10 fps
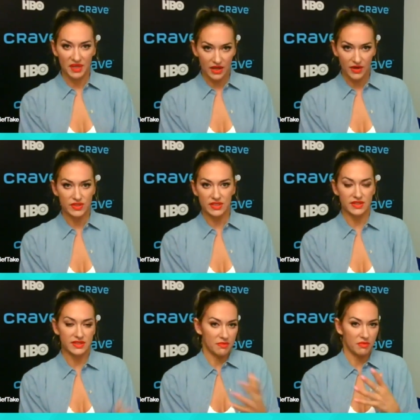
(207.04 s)
players, it's a
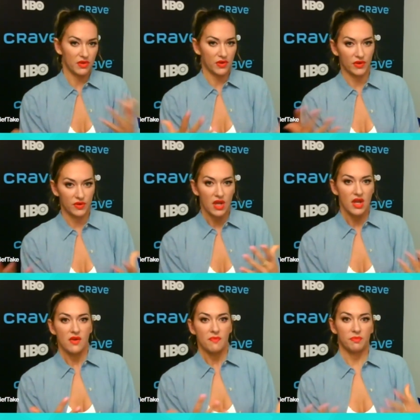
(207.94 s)
similar
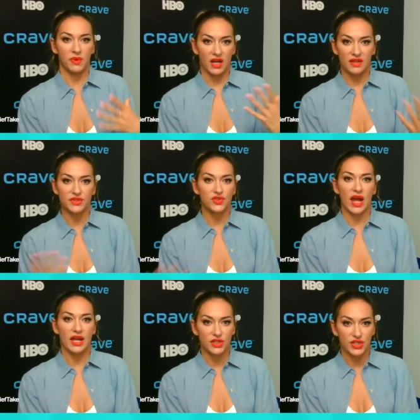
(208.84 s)
kind of
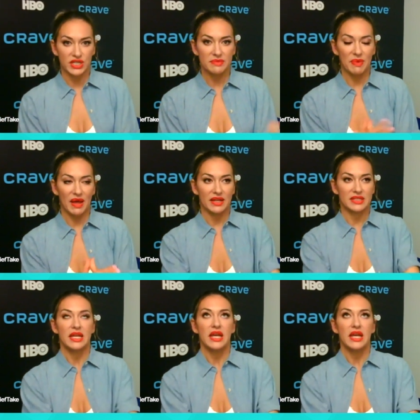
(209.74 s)
strategy, but